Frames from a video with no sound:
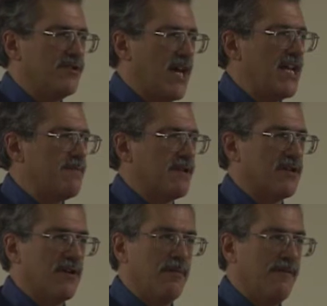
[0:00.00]
aspects
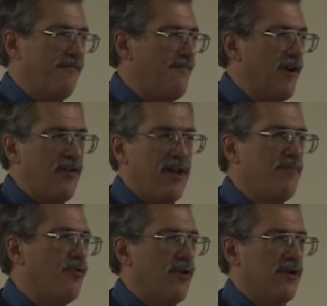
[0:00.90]
are going to be very
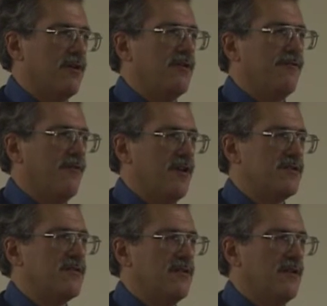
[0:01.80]
important for
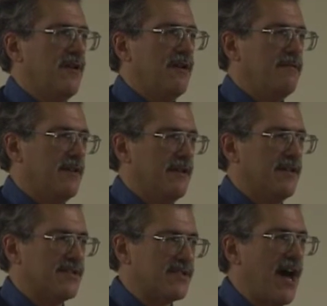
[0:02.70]
us to.
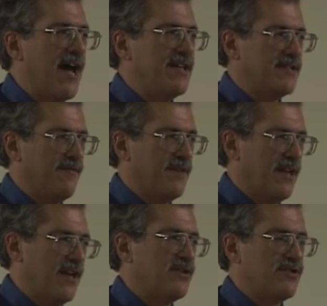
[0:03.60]
The size of
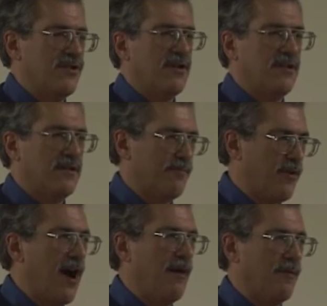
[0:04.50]
the issue, the
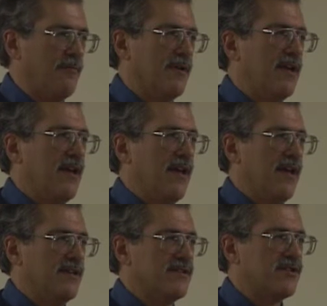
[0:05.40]
problem,
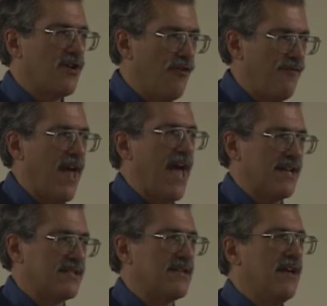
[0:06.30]
is so
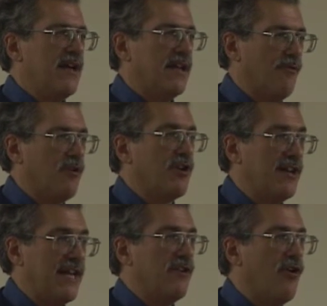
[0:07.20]
vast that we're going
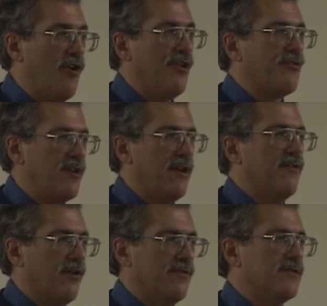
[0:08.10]
to need all three of
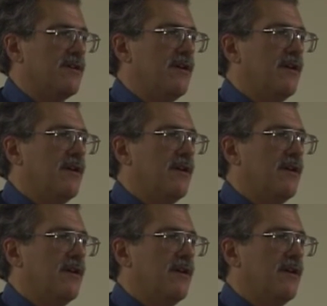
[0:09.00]
those